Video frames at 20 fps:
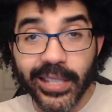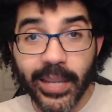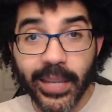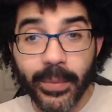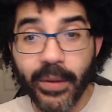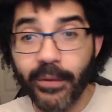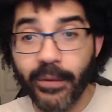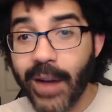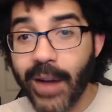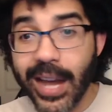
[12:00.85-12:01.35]

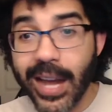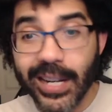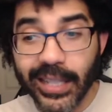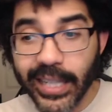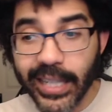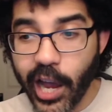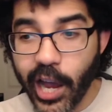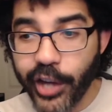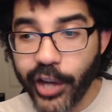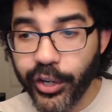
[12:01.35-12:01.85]
and
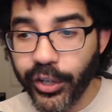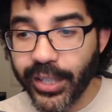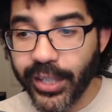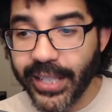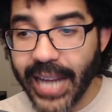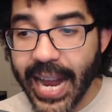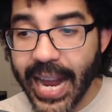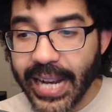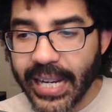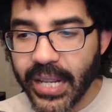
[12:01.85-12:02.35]
finally
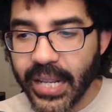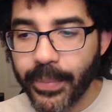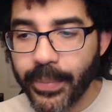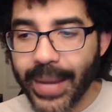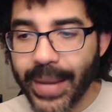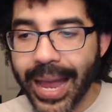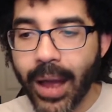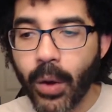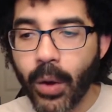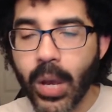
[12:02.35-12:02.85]
understanding them
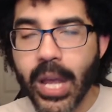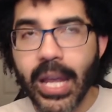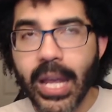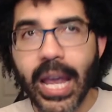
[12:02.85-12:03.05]
now.